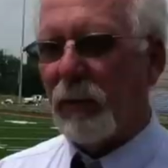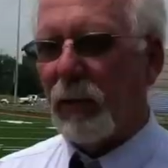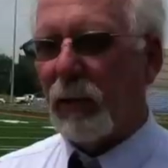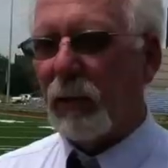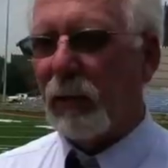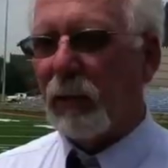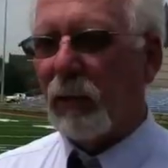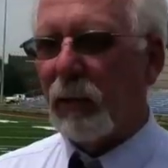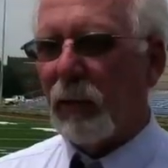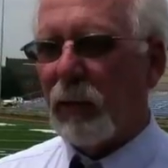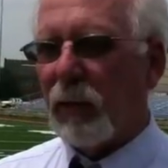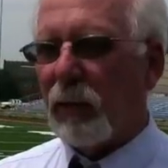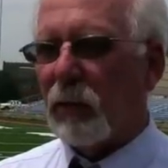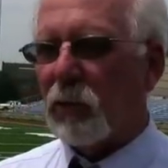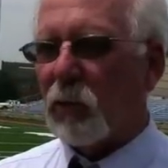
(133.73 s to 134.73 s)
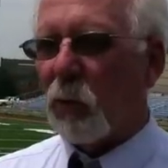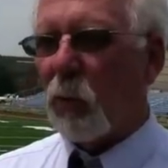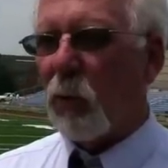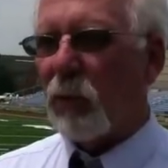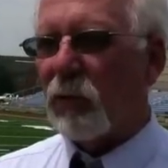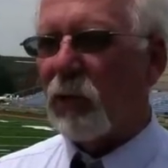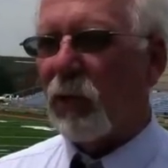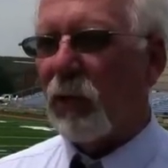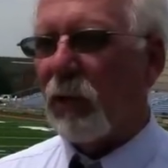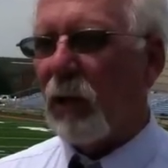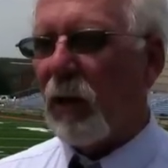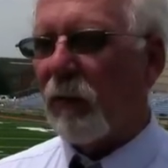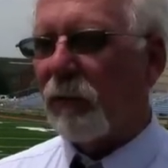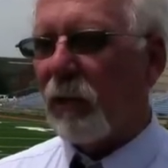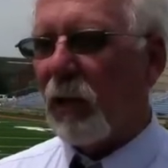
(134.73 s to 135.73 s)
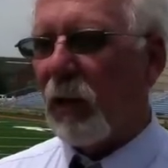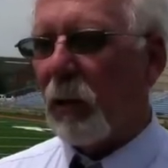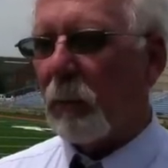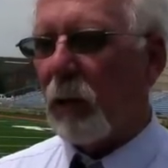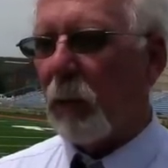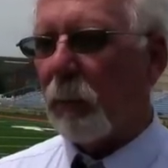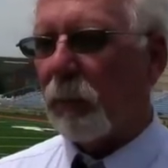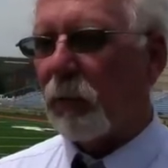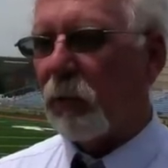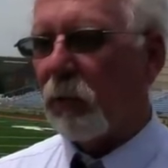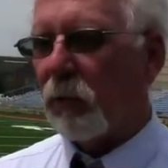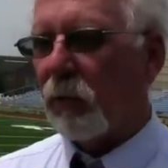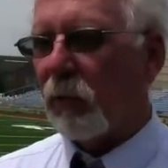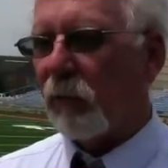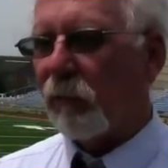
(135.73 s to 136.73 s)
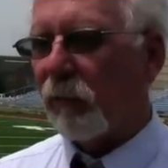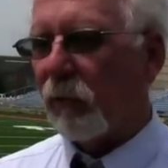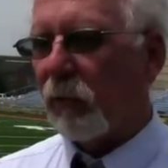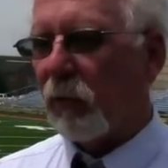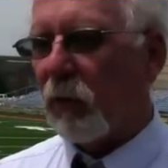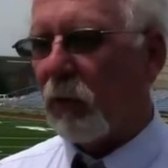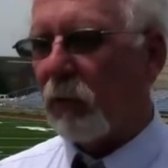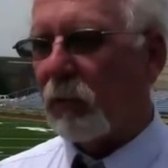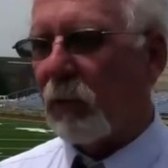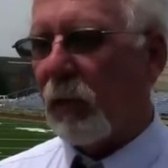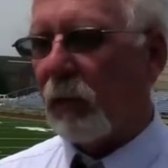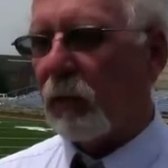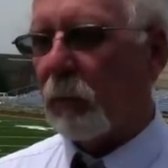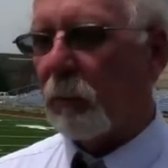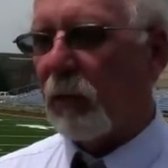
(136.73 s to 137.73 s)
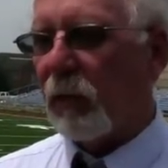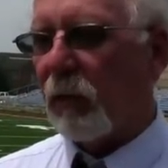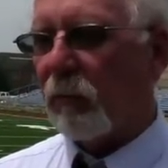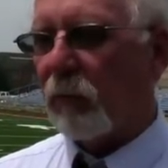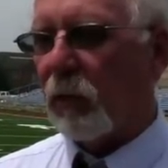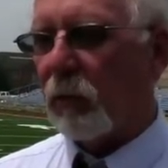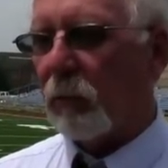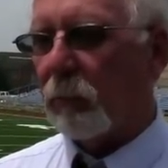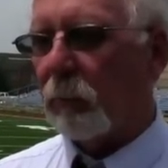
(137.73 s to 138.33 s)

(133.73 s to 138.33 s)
that, you know, it's a once-in-a-lifetime opportunity for an architect to be able to